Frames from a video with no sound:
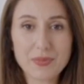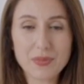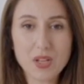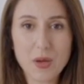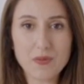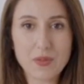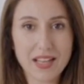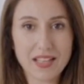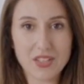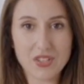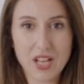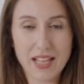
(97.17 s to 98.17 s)
Don't forget
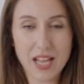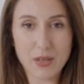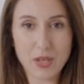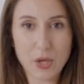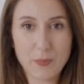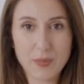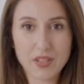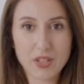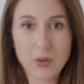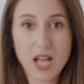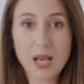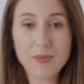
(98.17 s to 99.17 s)
to check out
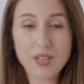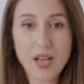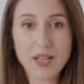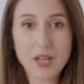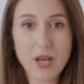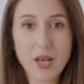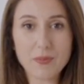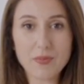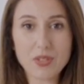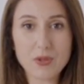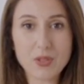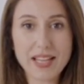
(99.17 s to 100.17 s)
OpentoApp.com
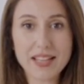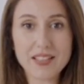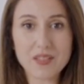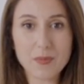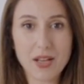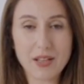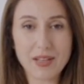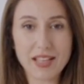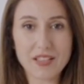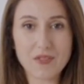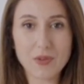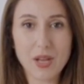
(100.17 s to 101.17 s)
to create smart
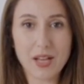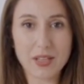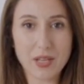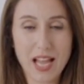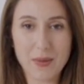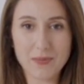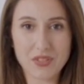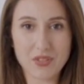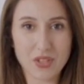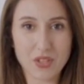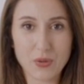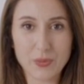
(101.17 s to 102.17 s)
links for other apps
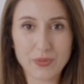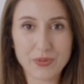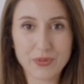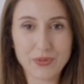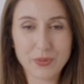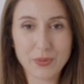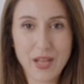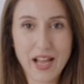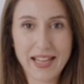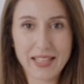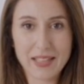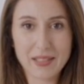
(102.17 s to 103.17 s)
too.
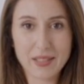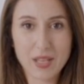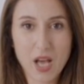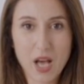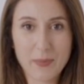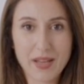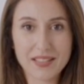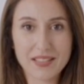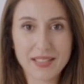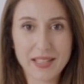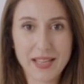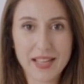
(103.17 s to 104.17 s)
Like, comment,
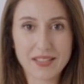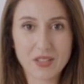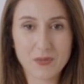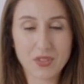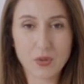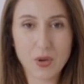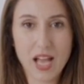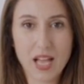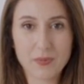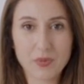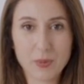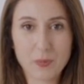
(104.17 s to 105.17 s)
and
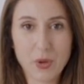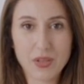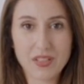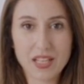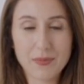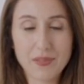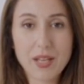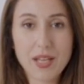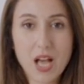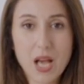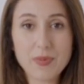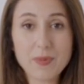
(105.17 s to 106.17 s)
subscribe for more tips on
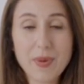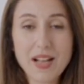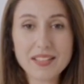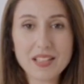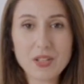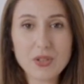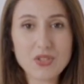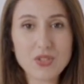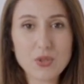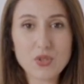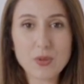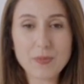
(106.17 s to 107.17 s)
optimizing your
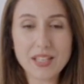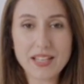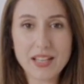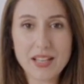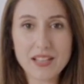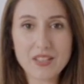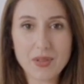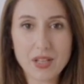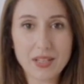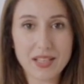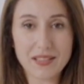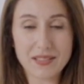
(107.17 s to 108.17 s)
social media
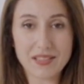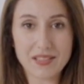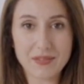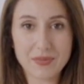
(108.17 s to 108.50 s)
experience.